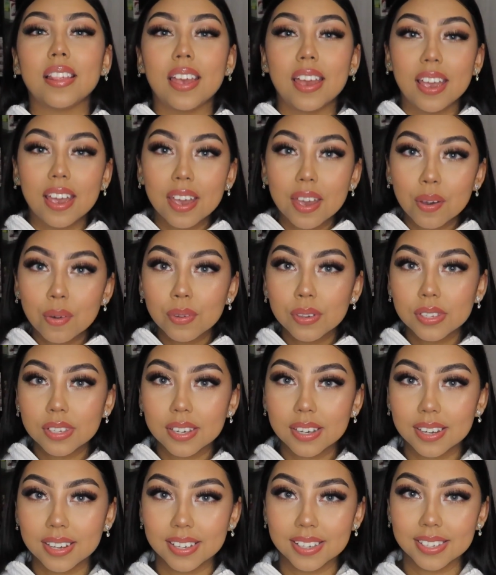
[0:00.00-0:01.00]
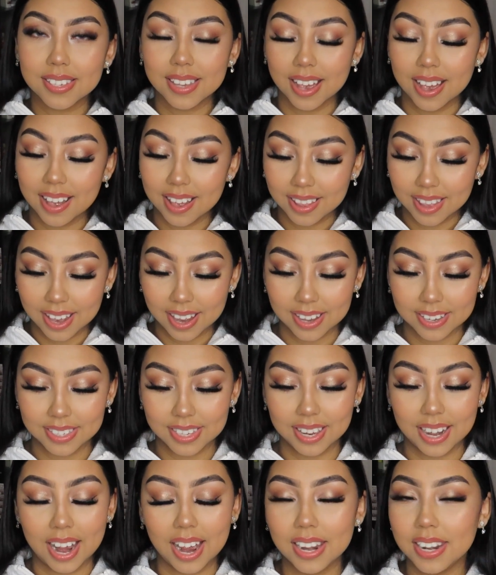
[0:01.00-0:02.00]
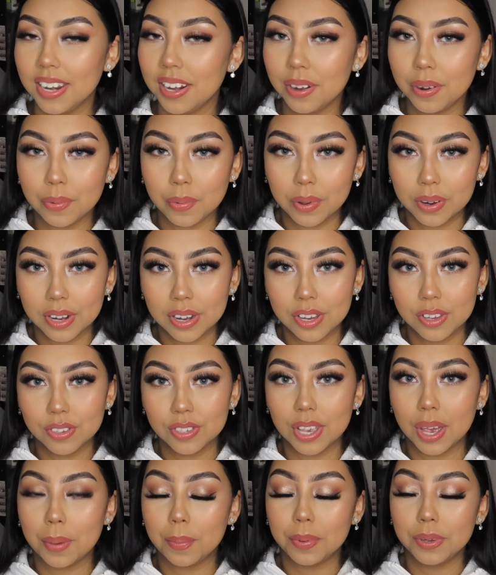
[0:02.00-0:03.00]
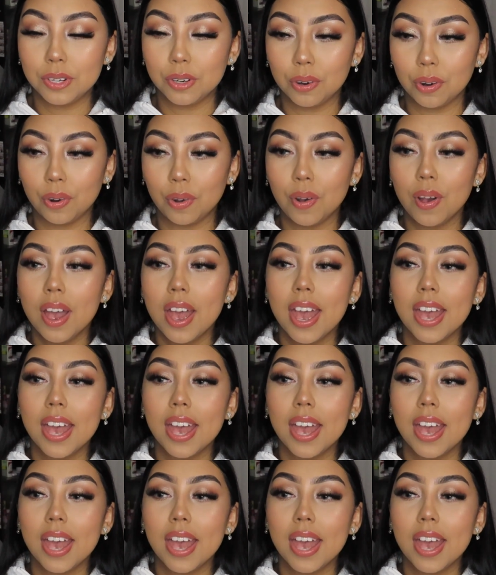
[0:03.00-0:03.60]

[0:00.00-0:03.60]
Like it was, because like I said, I didn't want to use the epidural,